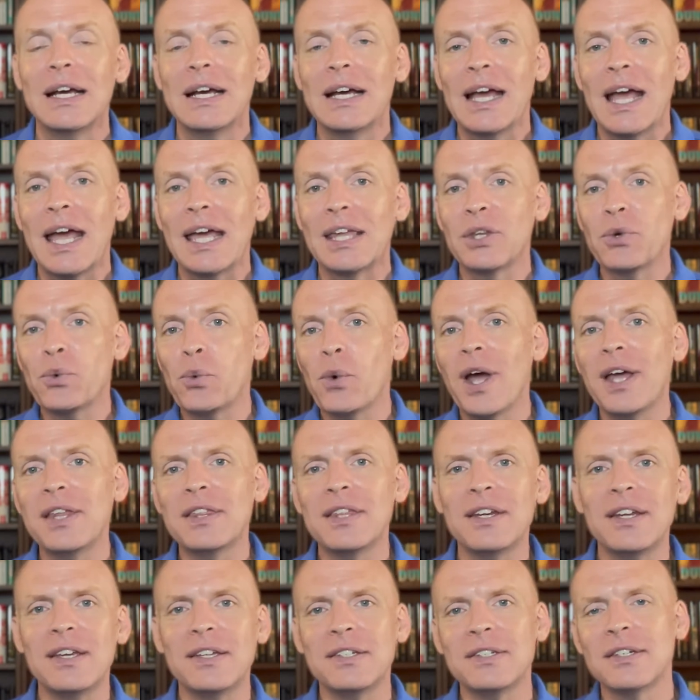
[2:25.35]
And the way
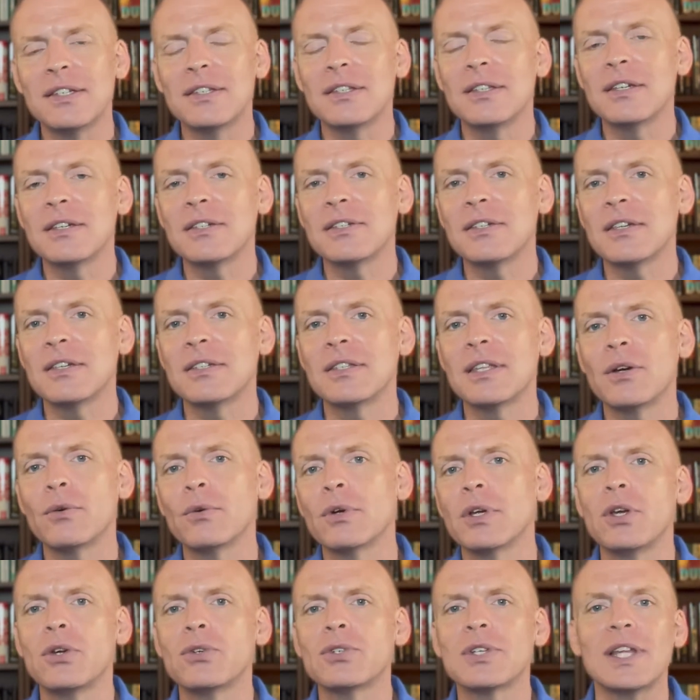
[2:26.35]
that he did this is they were
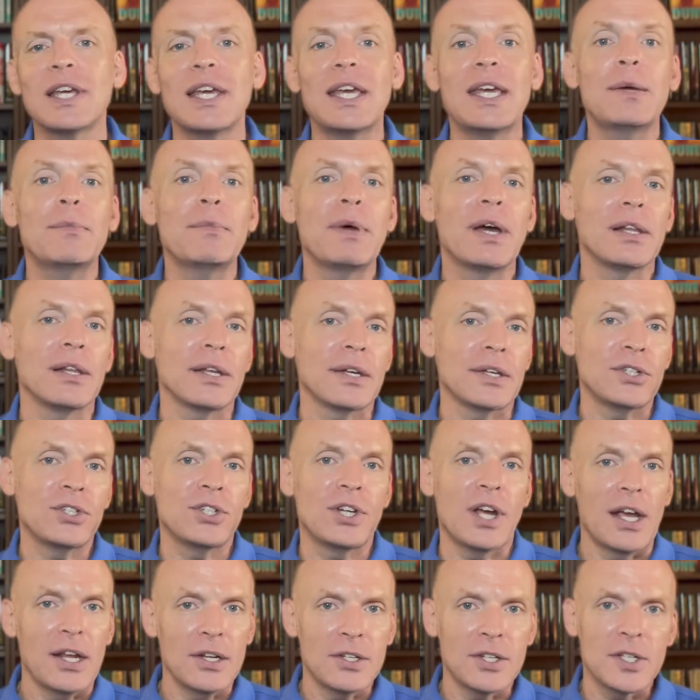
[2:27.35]
usually email
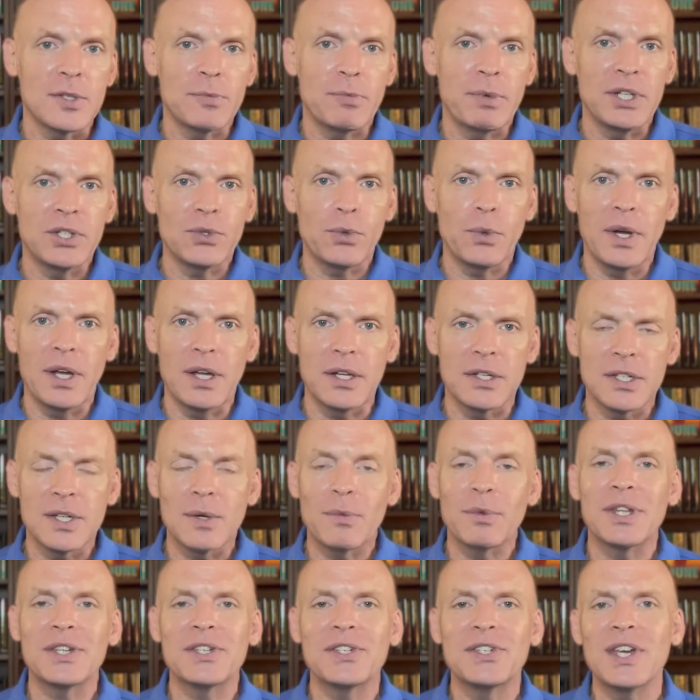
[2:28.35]
exchanges between some
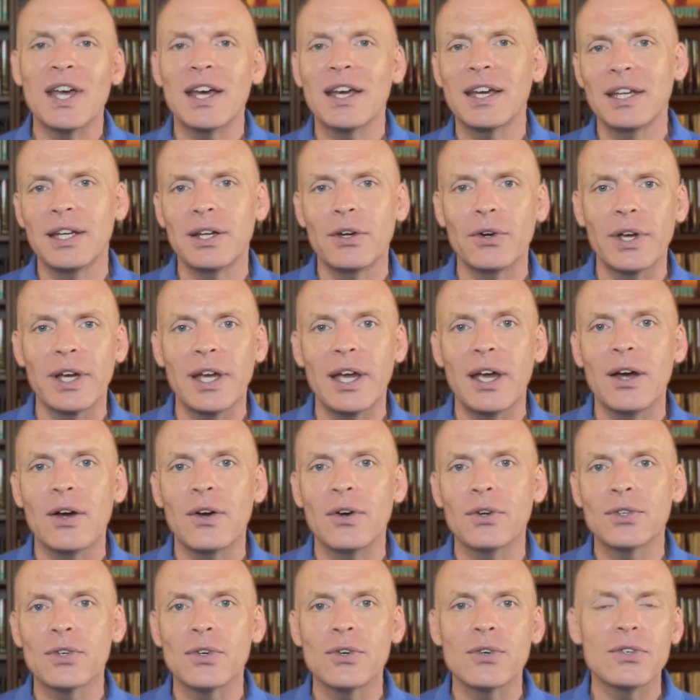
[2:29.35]
of the secondary
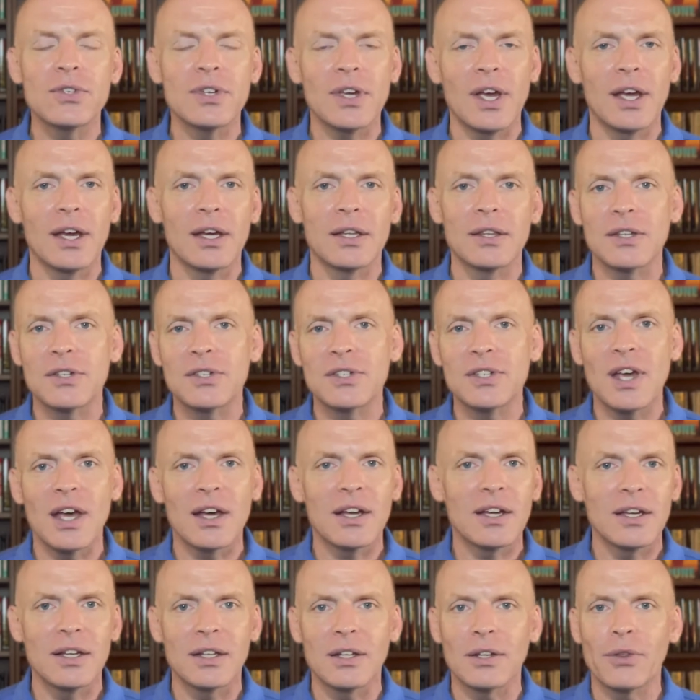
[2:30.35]
characters and the
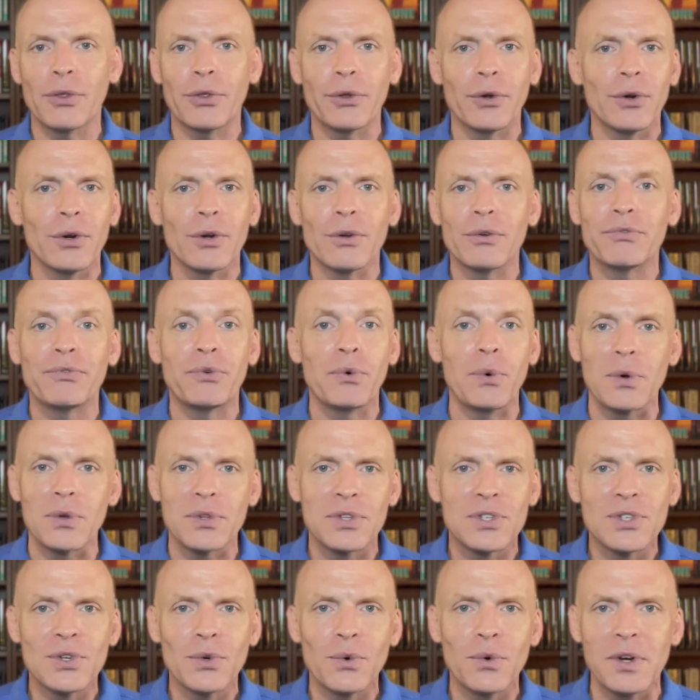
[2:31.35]
second, third, fourth
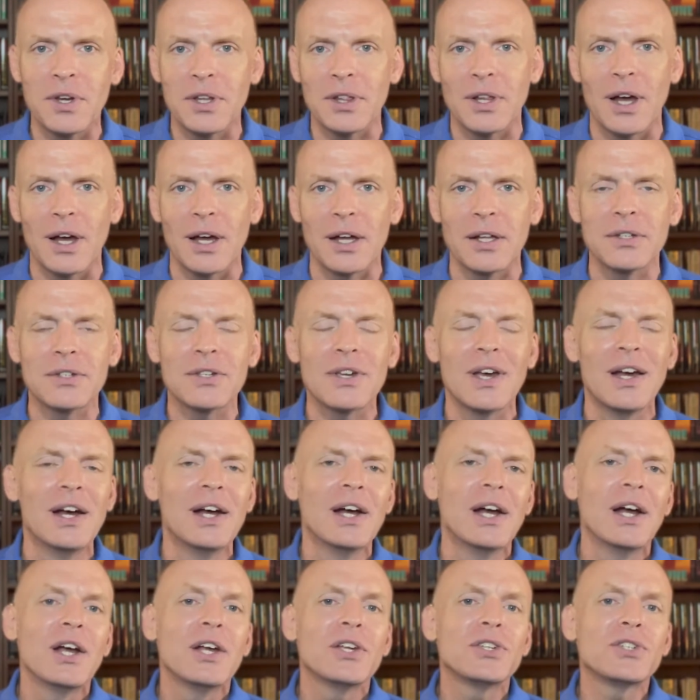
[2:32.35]
storylines.
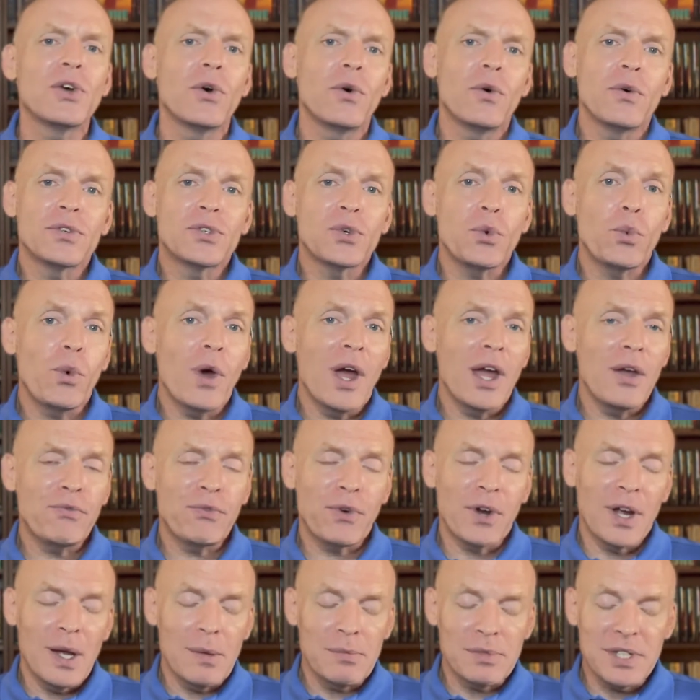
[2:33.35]
So it was a way
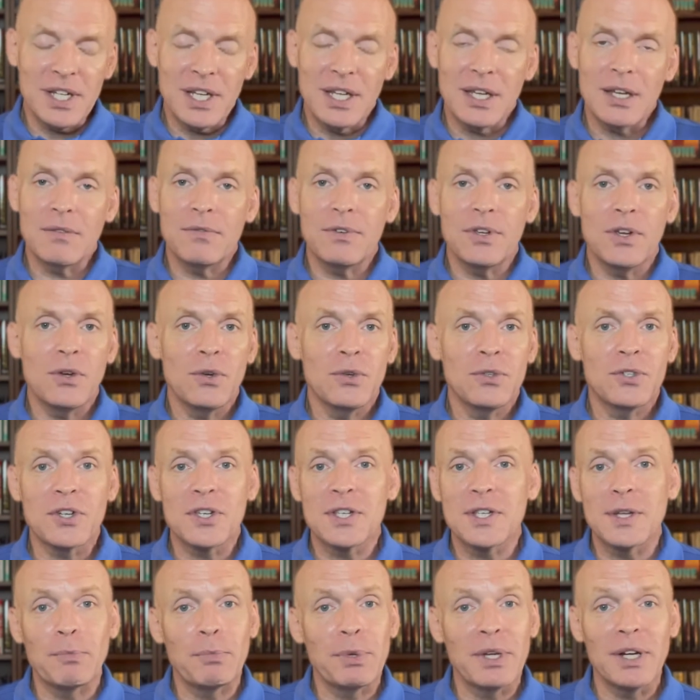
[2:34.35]
for him to give you just
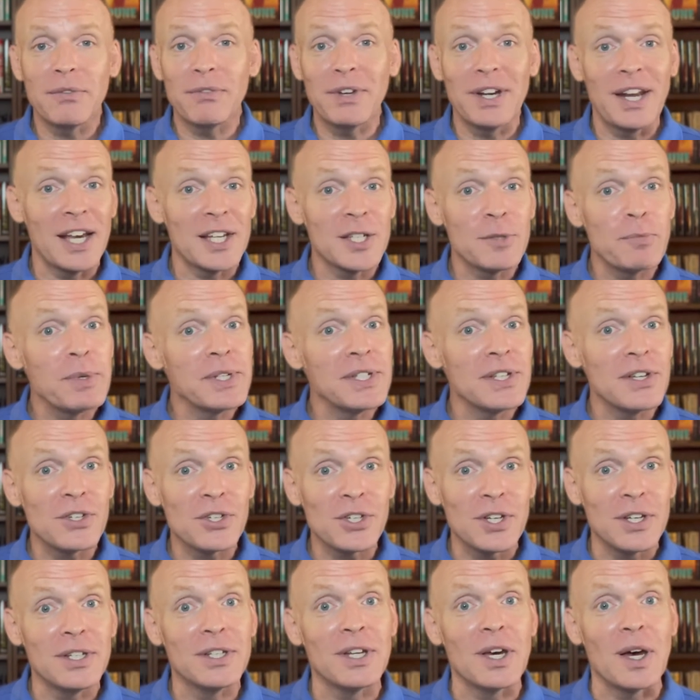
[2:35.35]
a bit of an
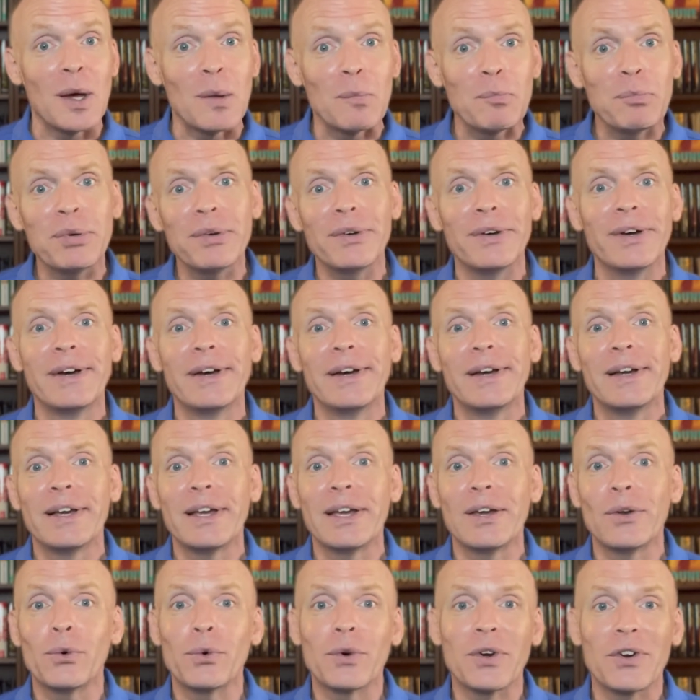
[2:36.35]
exposition dump
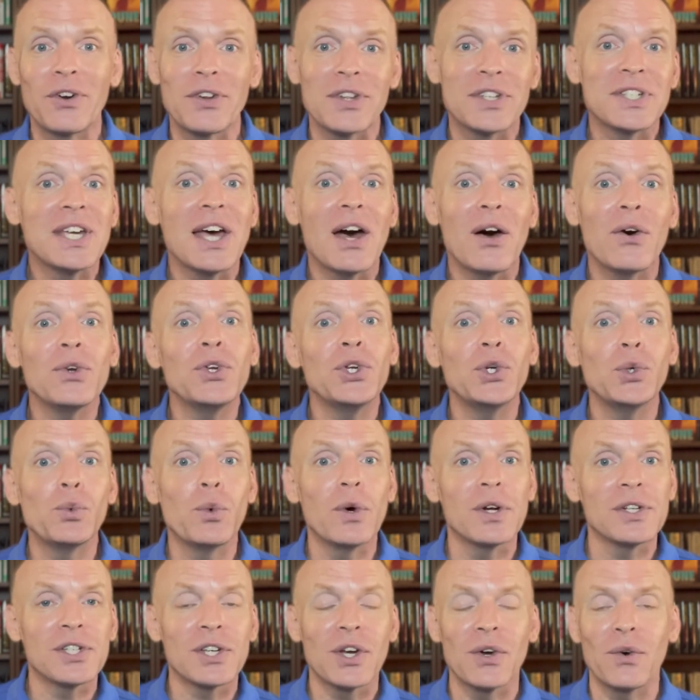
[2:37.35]
in order to tell you
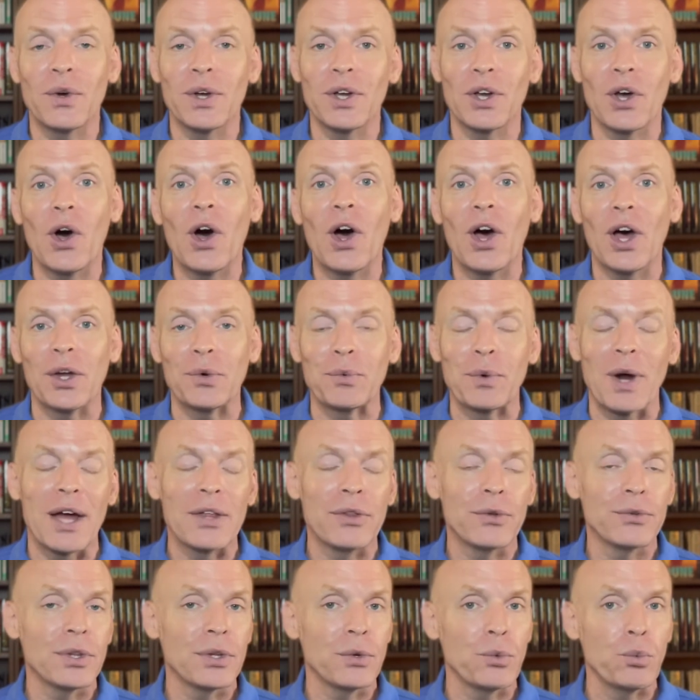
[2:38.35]
what's going on,
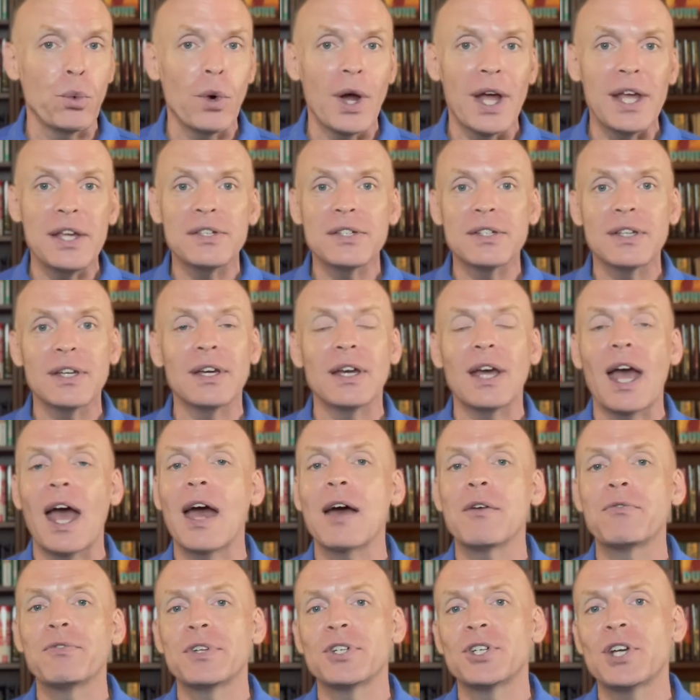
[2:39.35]
rather than wasting
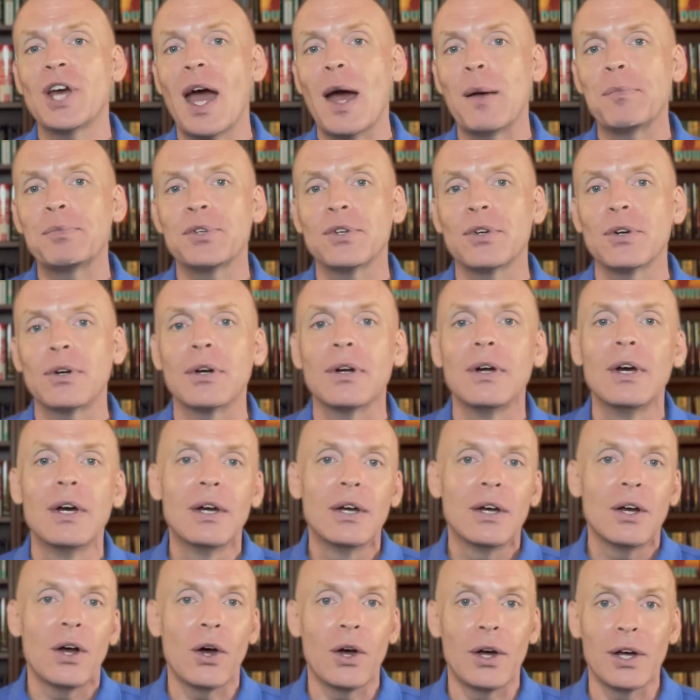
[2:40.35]
half a chapter
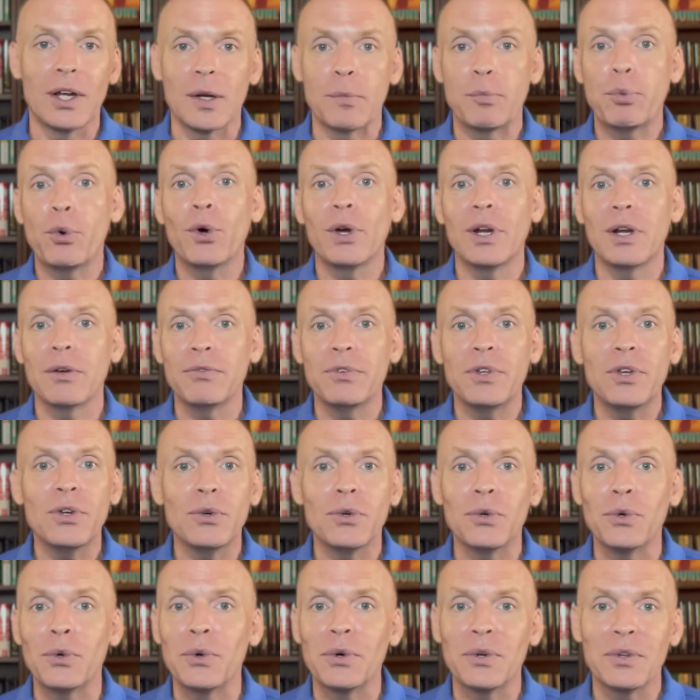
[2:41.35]
on a point of
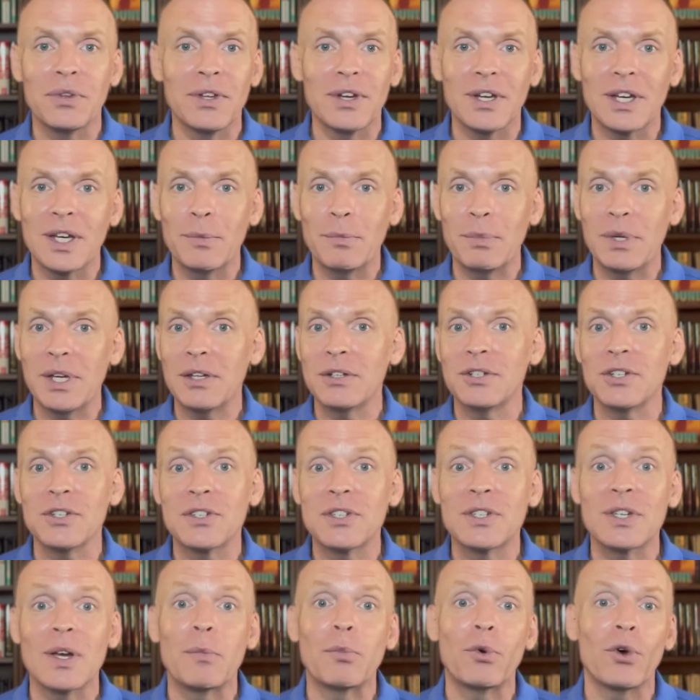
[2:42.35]
view that can be just
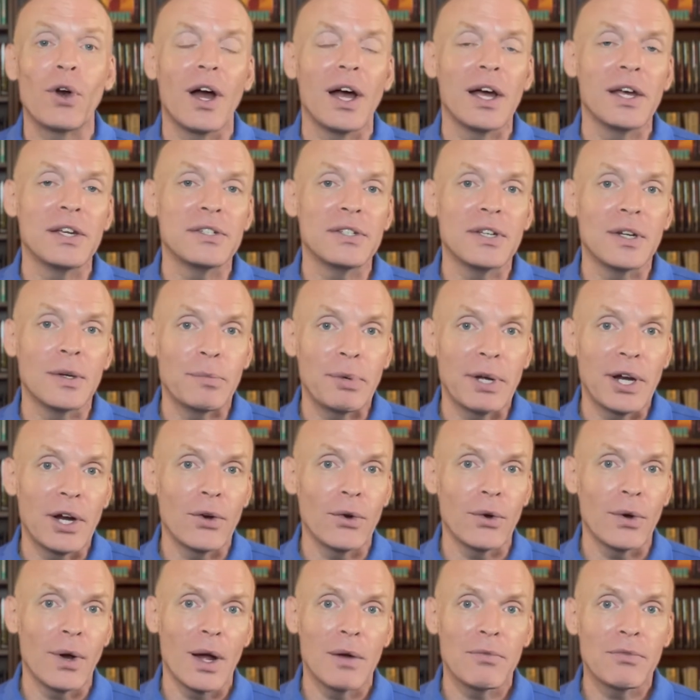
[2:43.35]
summarized in a
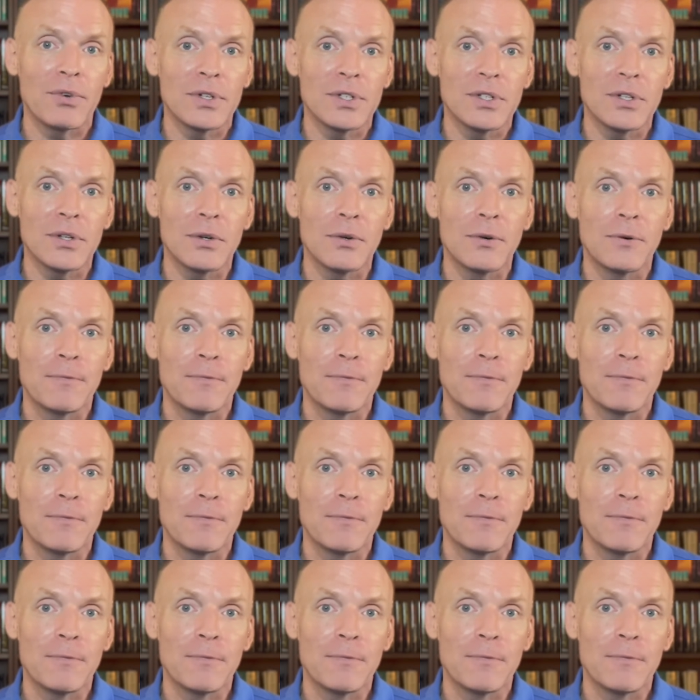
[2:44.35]
paragraph or two.